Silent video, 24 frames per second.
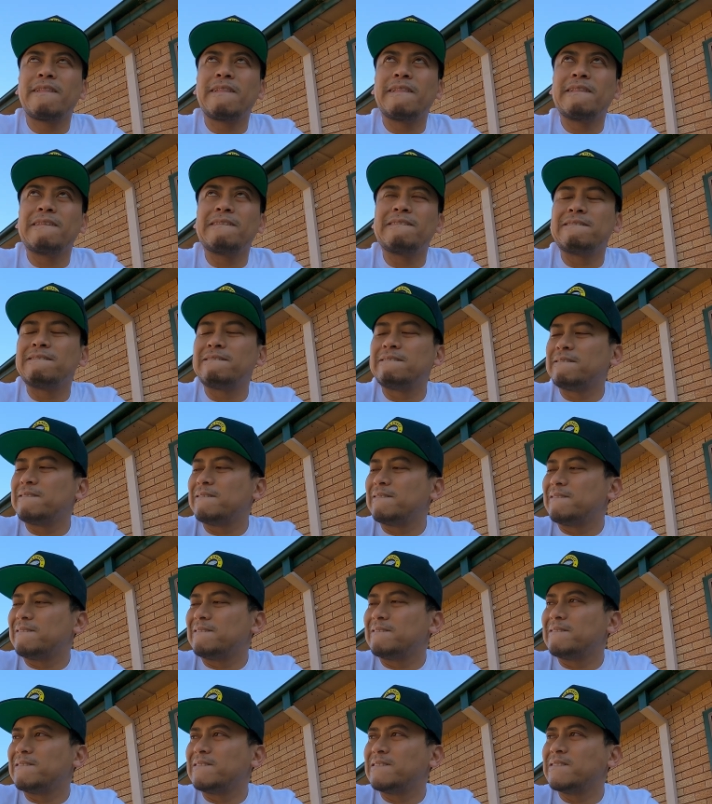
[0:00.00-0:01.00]

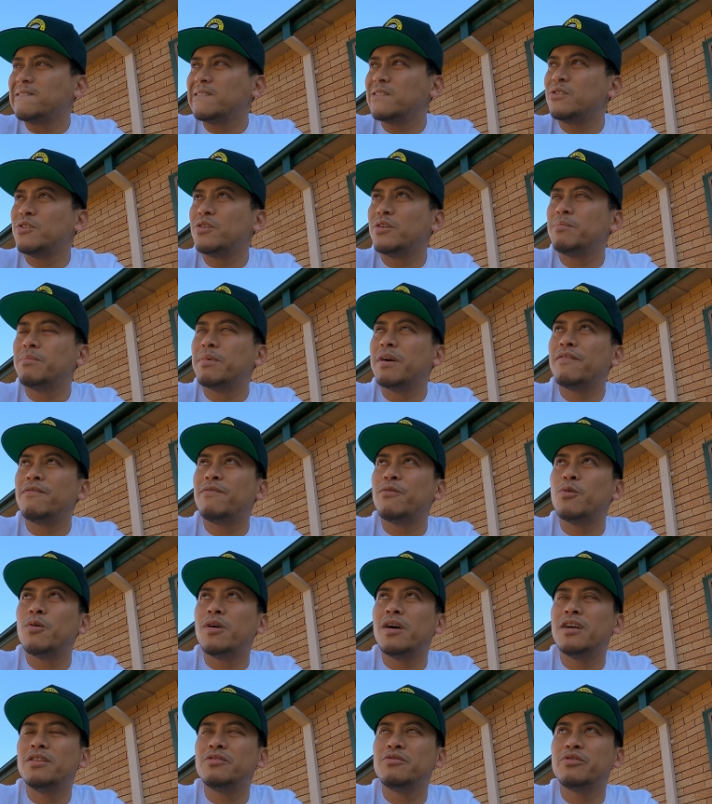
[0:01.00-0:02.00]
Mm, you're about
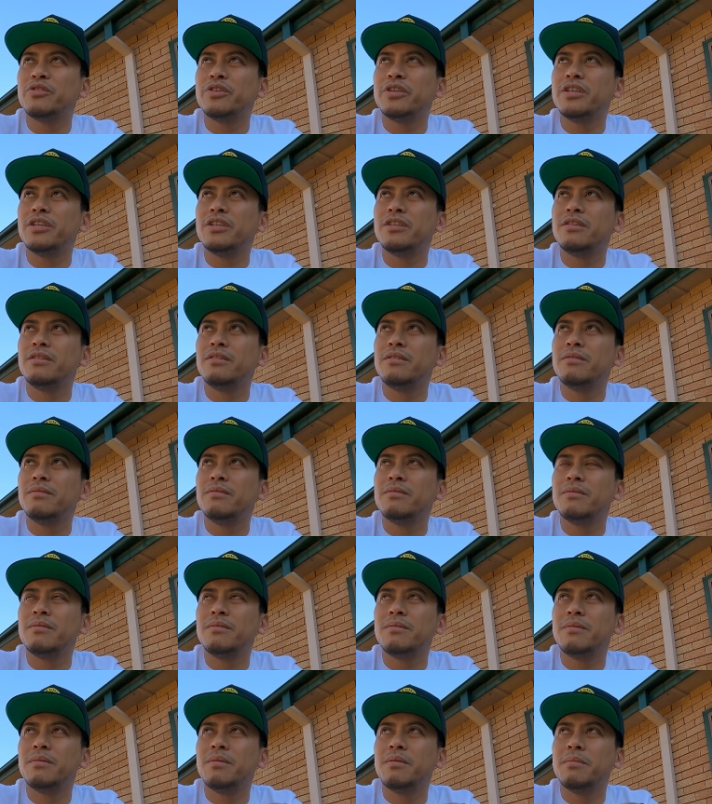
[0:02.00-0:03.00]
400,
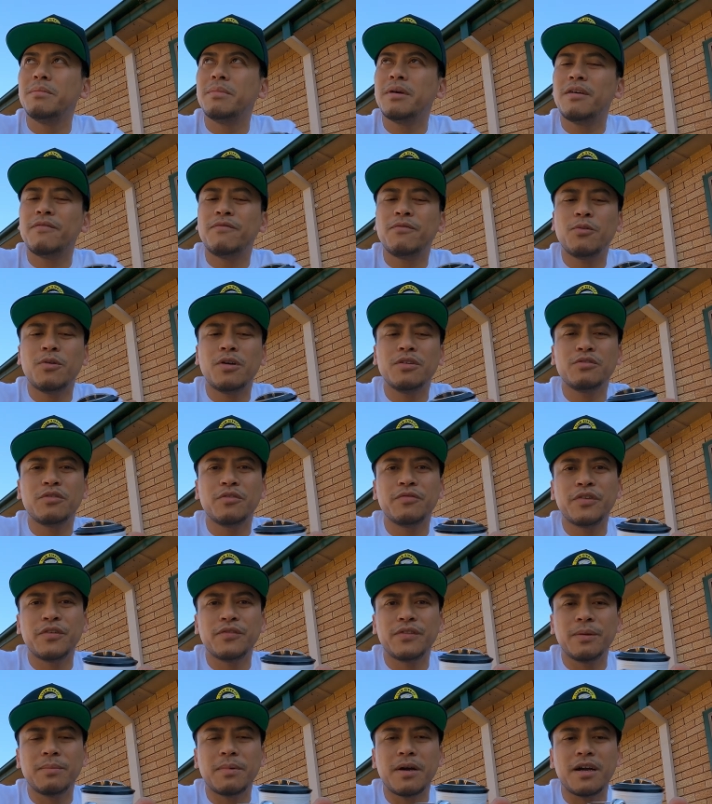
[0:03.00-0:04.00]
about
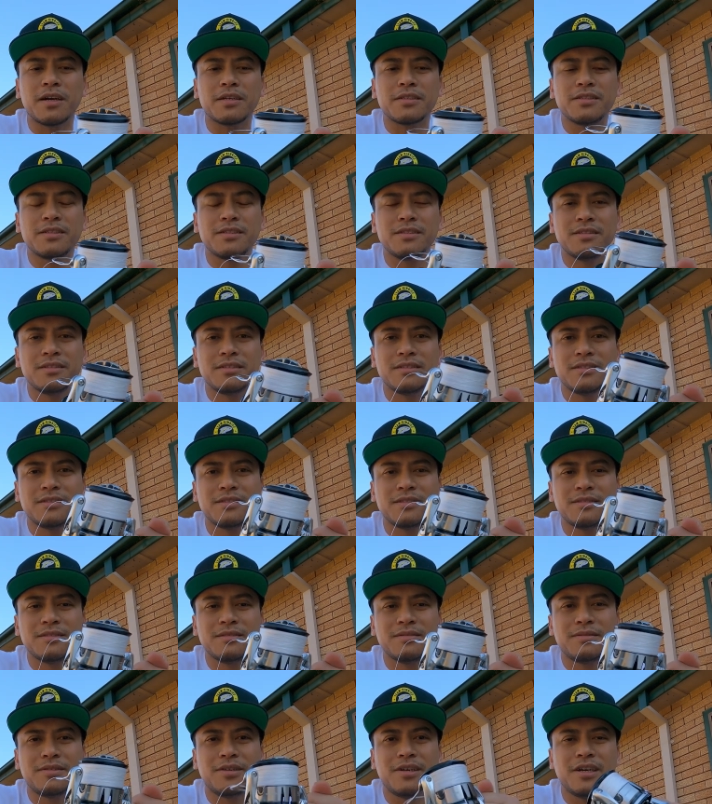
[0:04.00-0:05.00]
450 bucks,
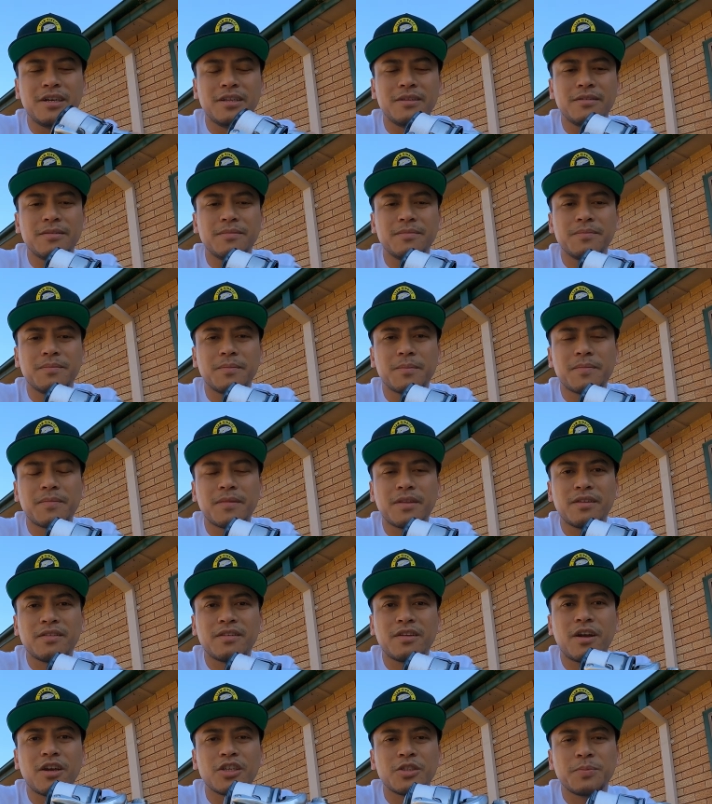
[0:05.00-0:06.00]
right?
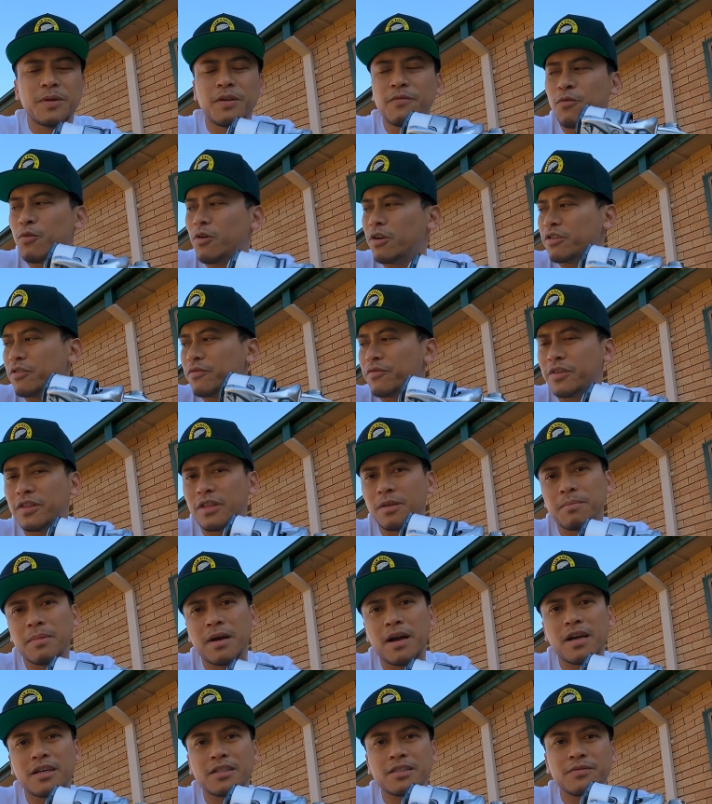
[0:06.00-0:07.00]
So I spent 450
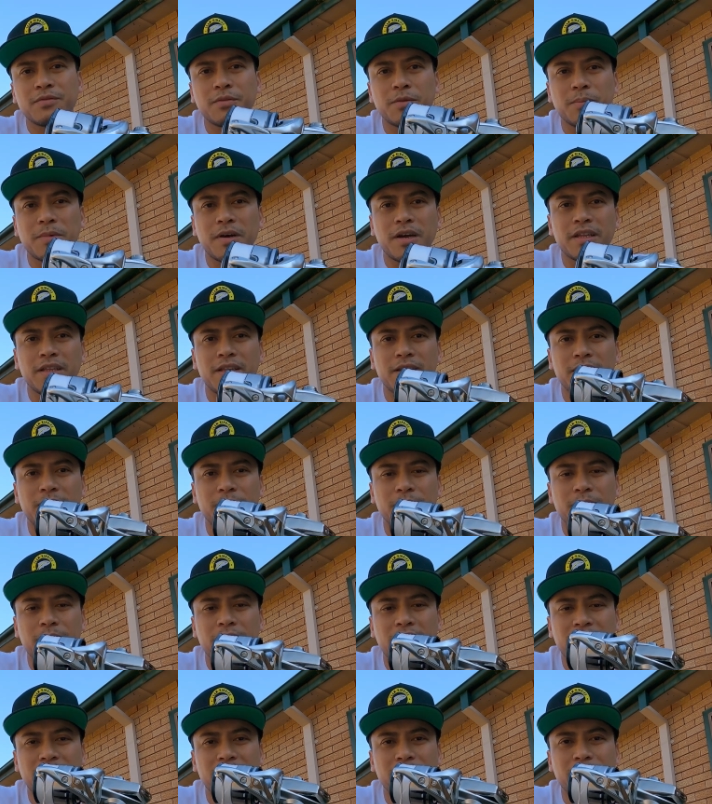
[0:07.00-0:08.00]
bucks for my
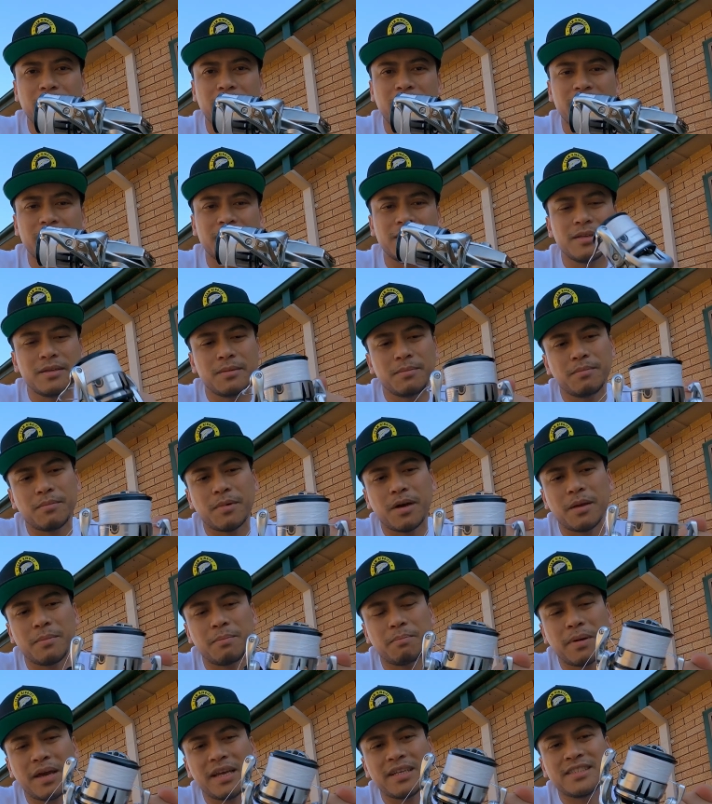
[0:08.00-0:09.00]
my my
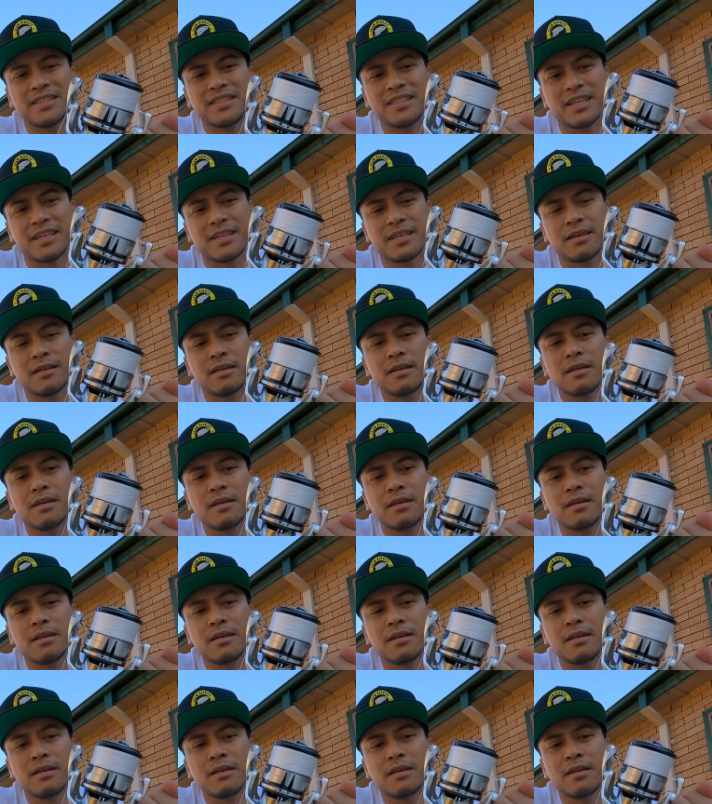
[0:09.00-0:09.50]
my basic